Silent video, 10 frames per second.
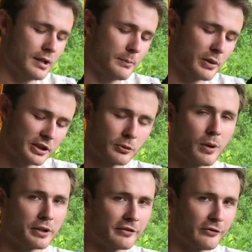but it's a
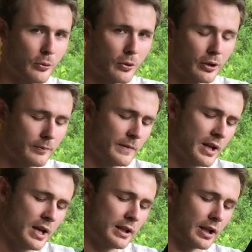1:4.
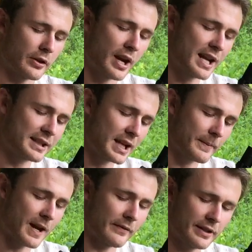Now the nice thing
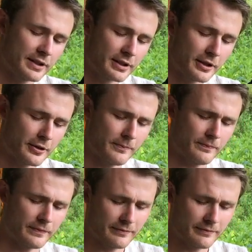about this scope